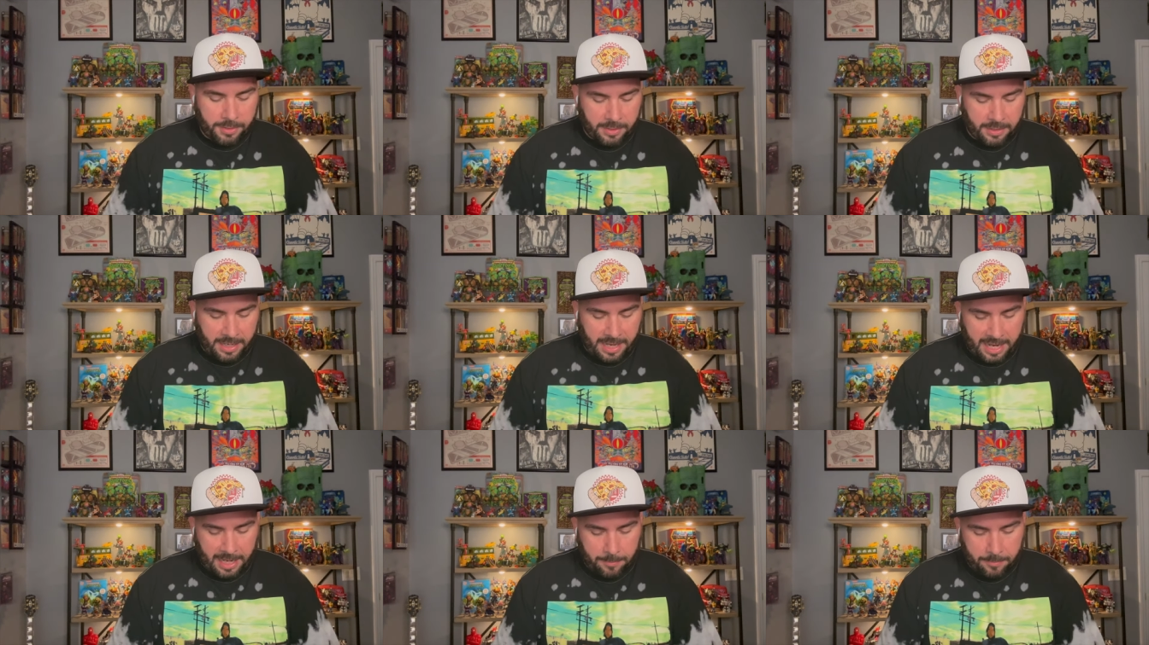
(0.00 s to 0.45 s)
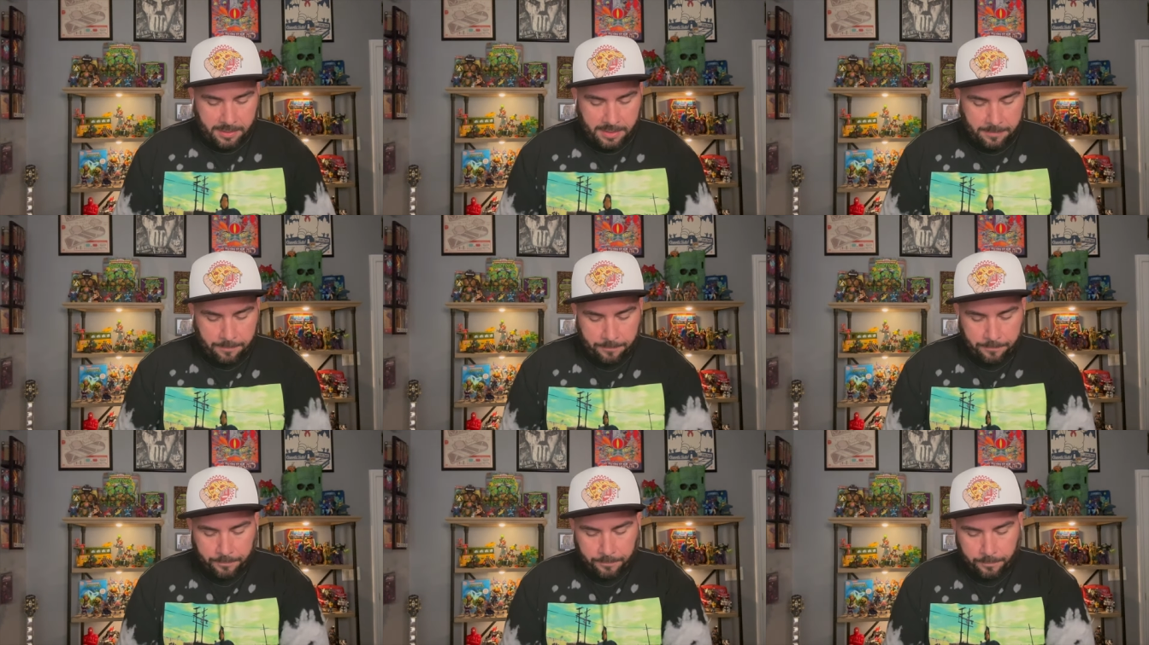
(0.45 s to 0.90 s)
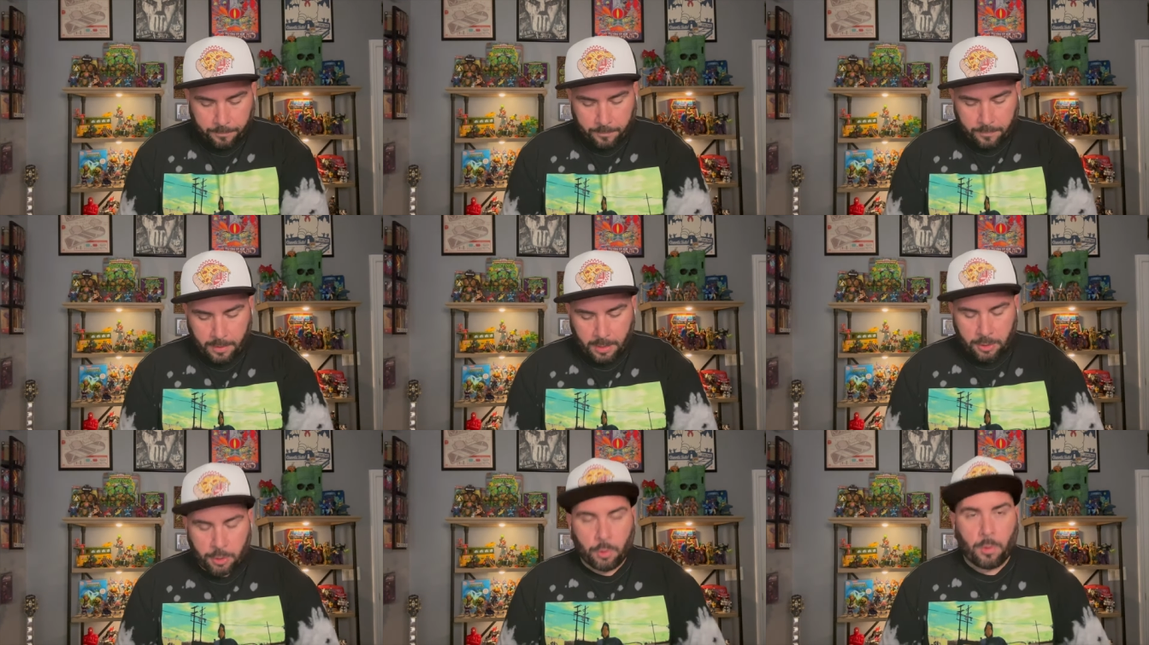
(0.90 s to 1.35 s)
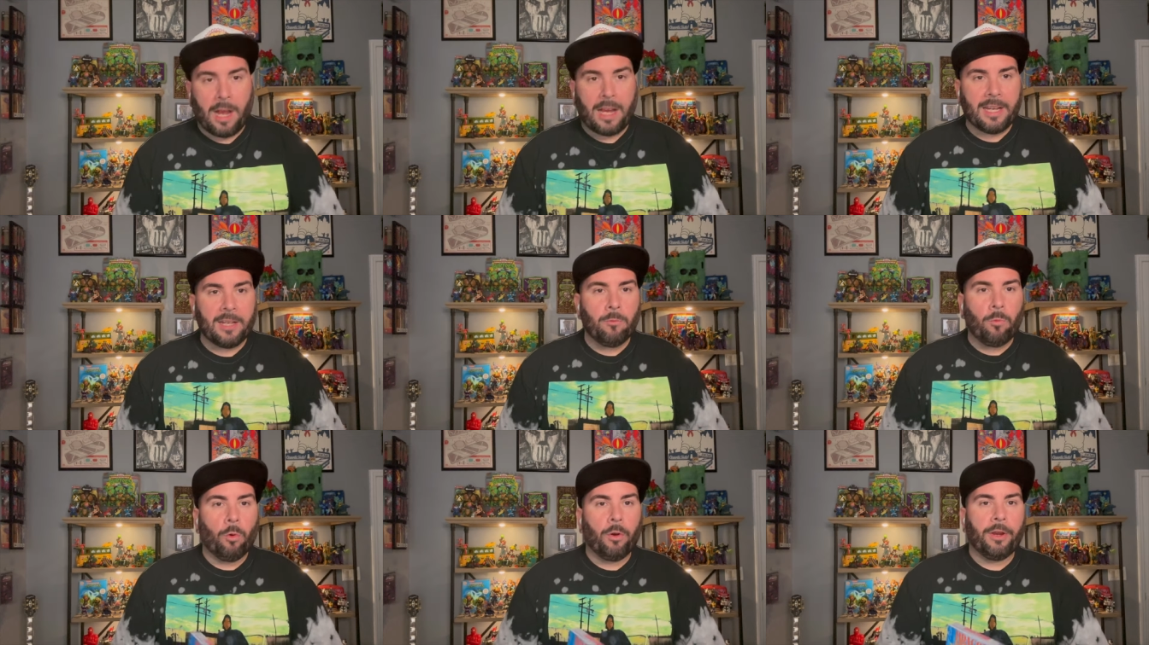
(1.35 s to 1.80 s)
games.
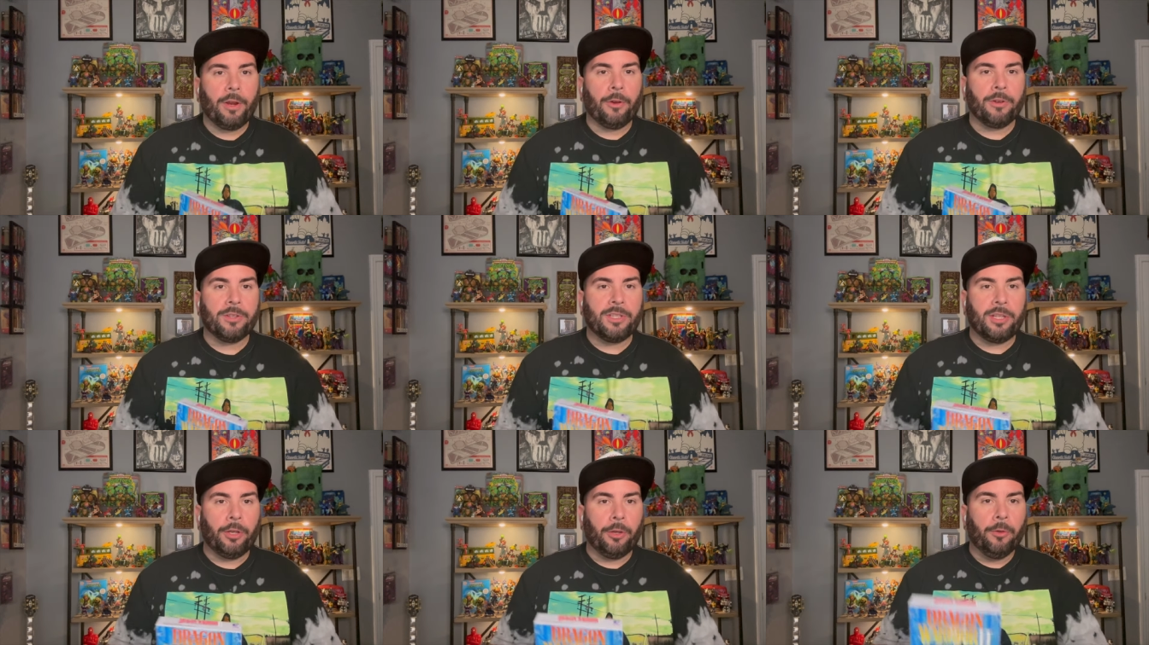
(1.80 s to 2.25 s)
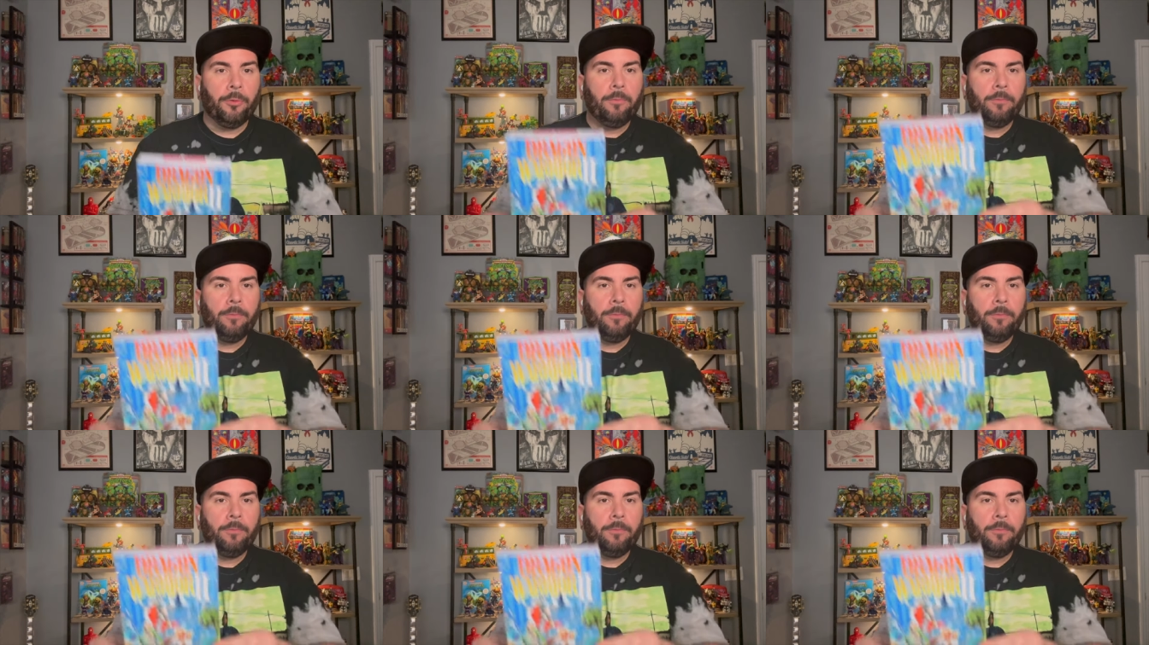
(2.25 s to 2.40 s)
Dragon Warrior 2.